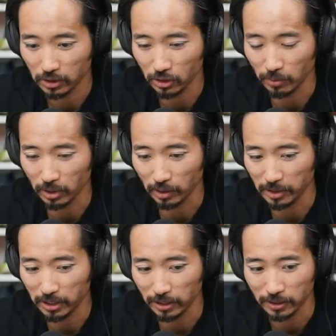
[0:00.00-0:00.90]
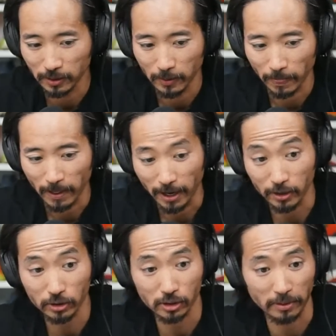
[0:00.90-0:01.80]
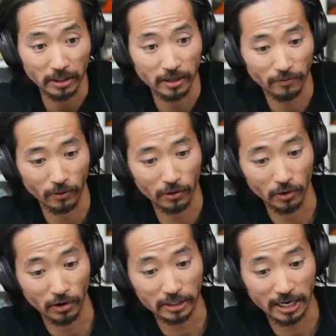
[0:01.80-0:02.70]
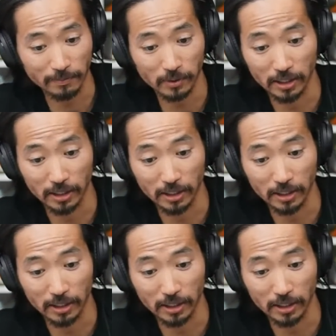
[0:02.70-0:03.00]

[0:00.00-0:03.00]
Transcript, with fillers: Sober Gummy says, I used stability for a long time